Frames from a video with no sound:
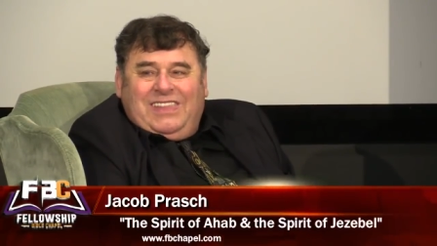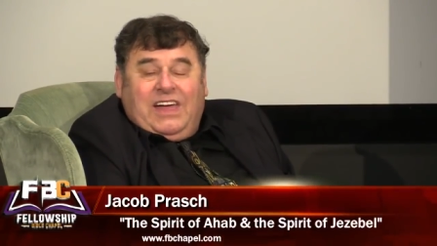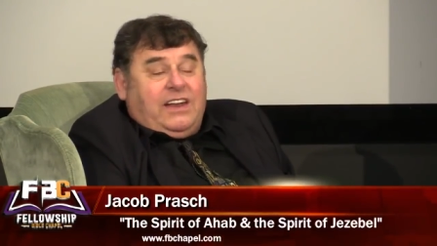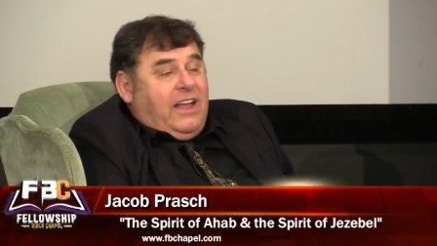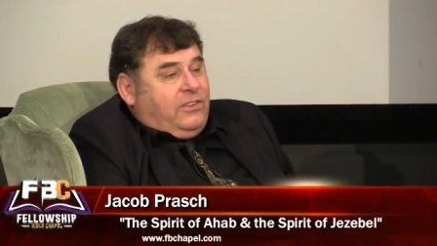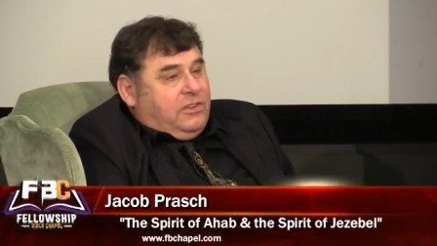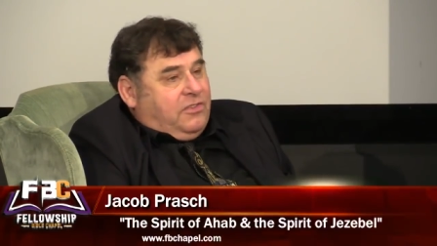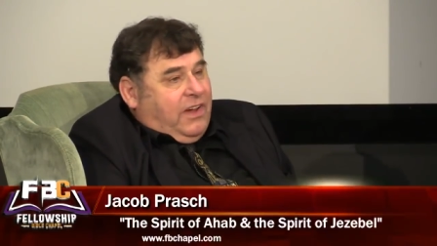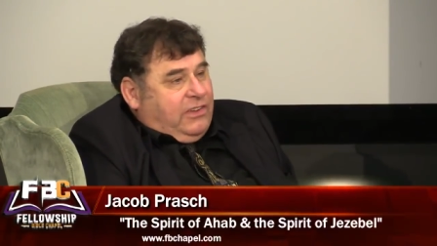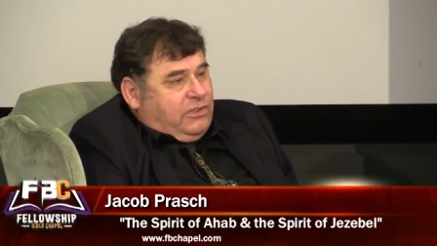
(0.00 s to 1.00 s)
Not as
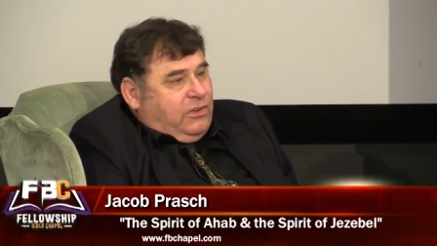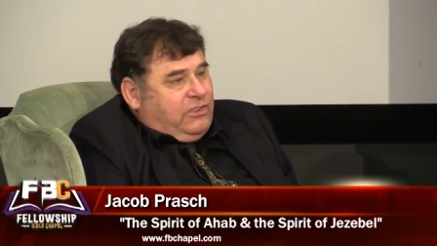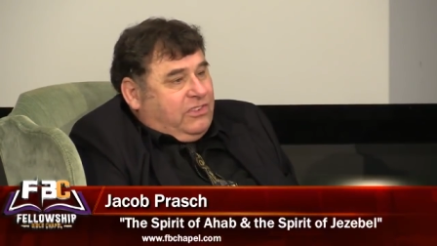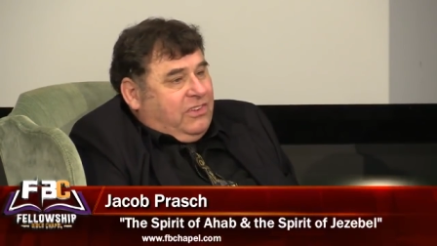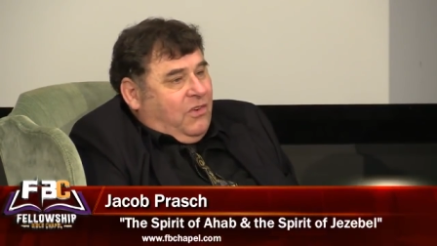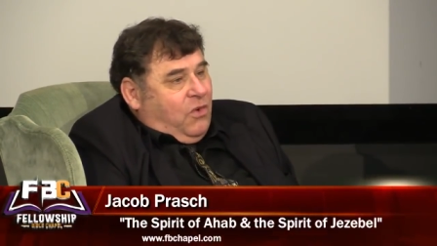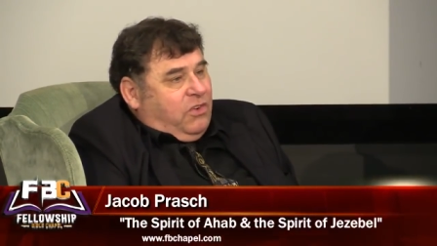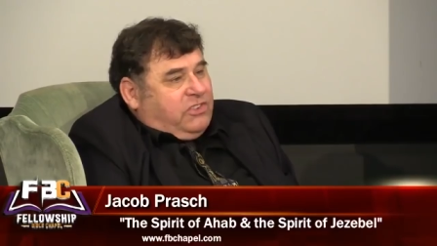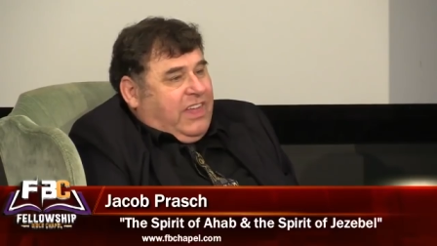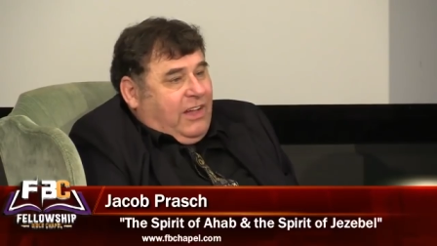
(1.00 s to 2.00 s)
advisors
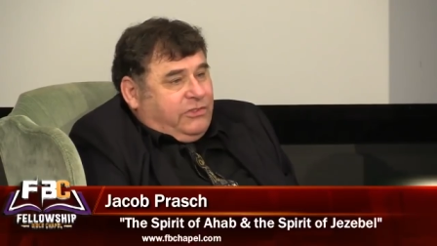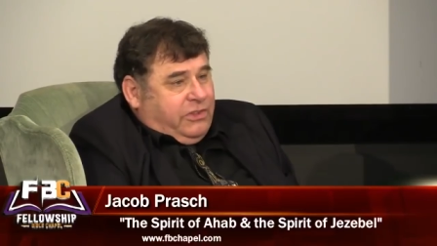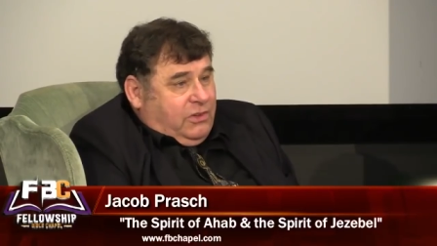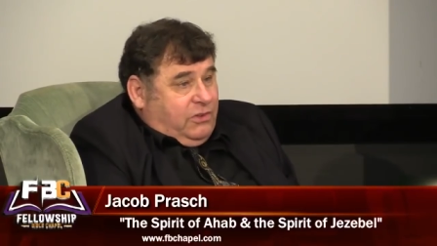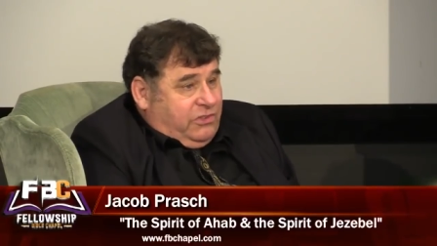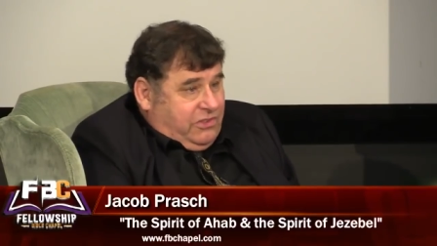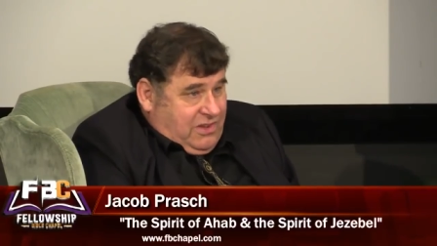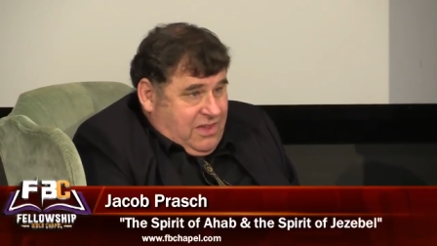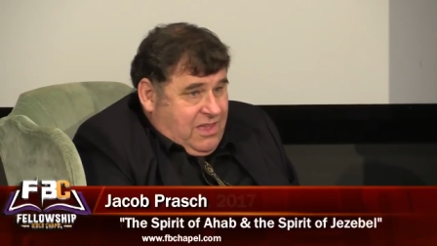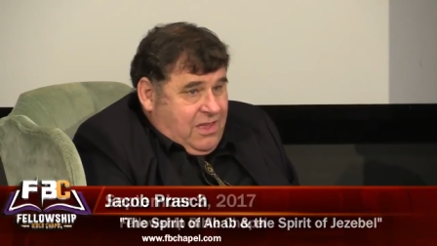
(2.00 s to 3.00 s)
or as counselors,
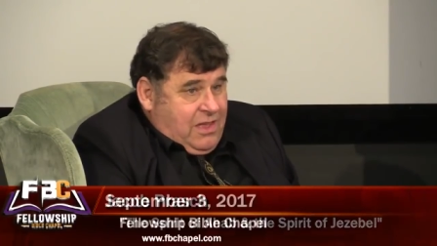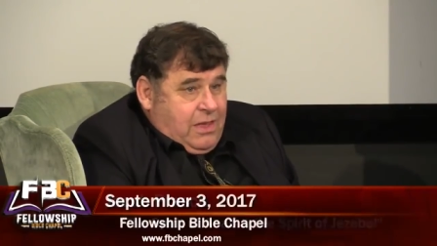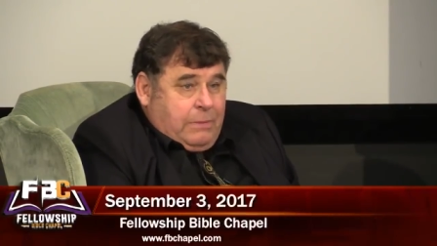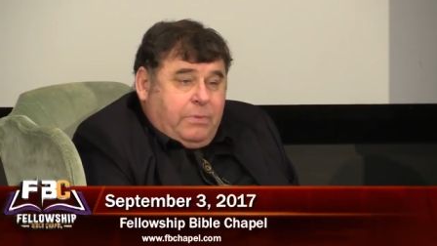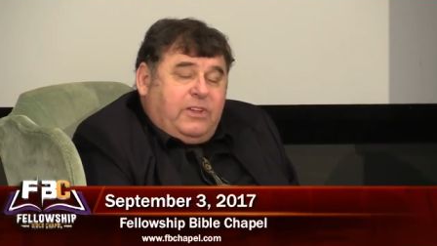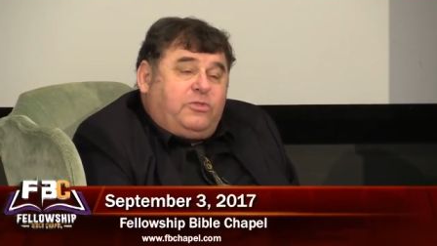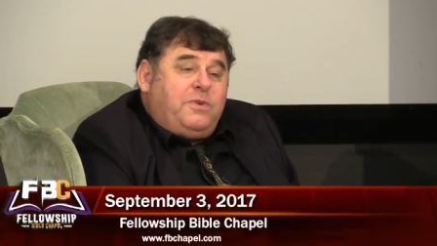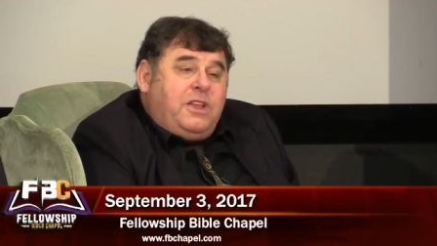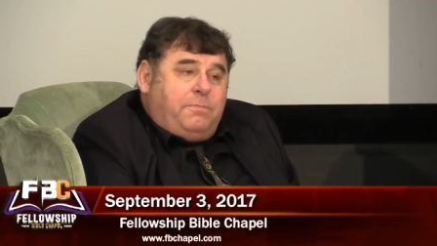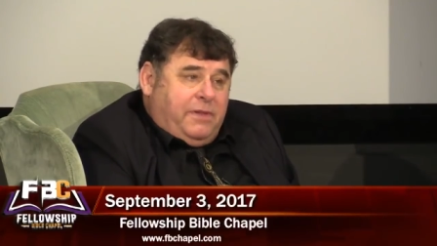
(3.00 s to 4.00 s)
but as
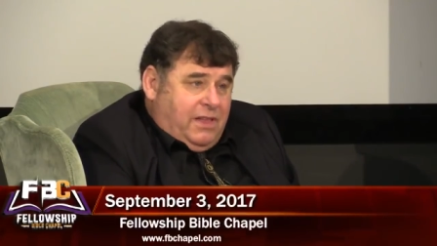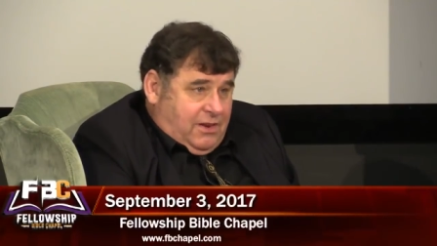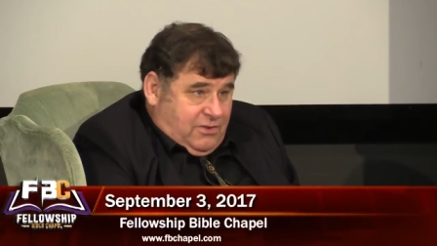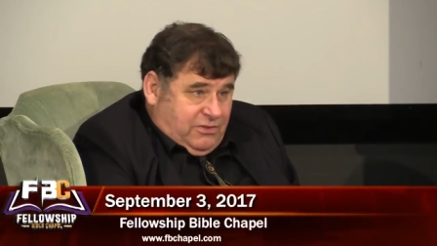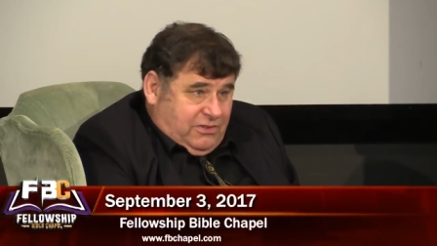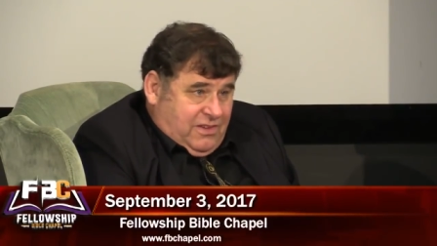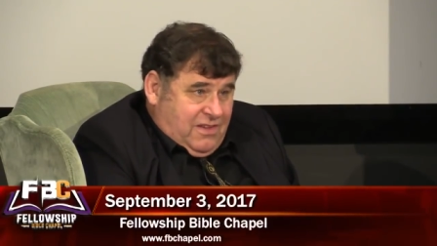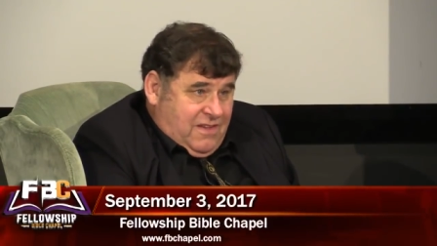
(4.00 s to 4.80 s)
manipulators.